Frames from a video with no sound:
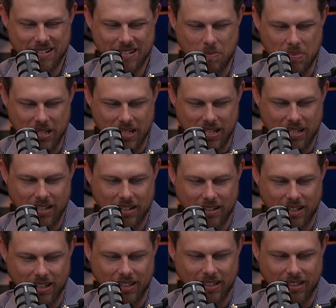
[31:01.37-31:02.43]
S B
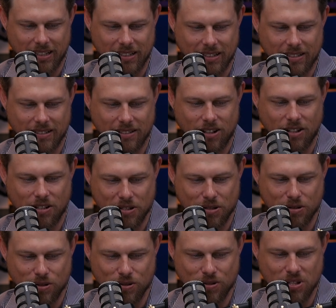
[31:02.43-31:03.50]
uh
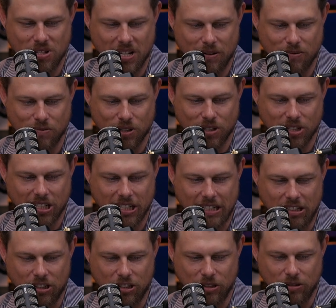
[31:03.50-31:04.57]
also uses that word,
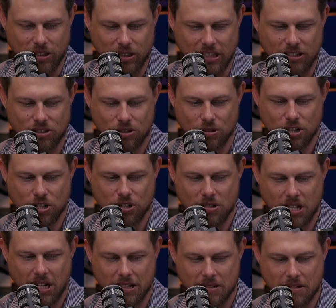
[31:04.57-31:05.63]
including. Yeah. So could you
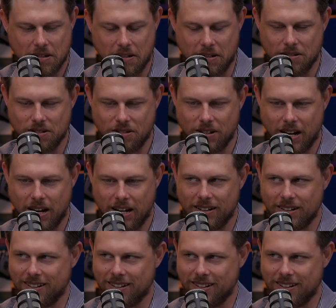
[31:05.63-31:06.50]
take us into that?